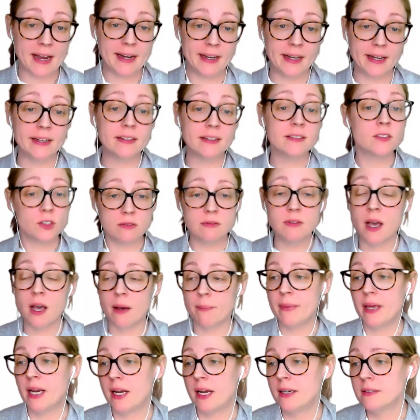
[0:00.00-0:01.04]
I need
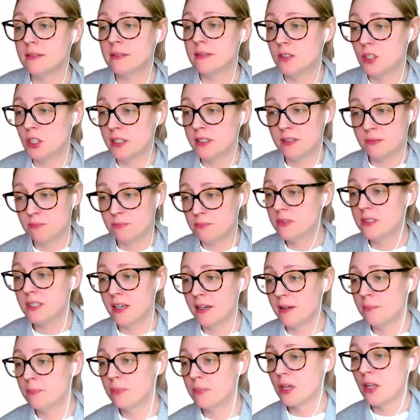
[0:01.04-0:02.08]
a minute just
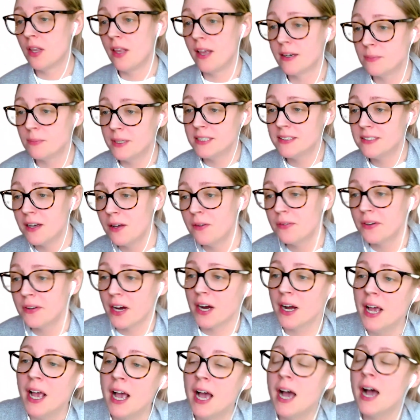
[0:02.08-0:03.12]
to collect myself
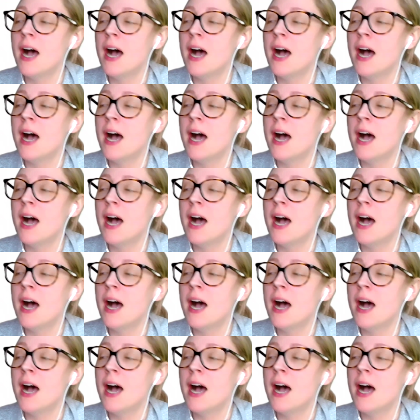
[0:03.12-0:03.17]
here.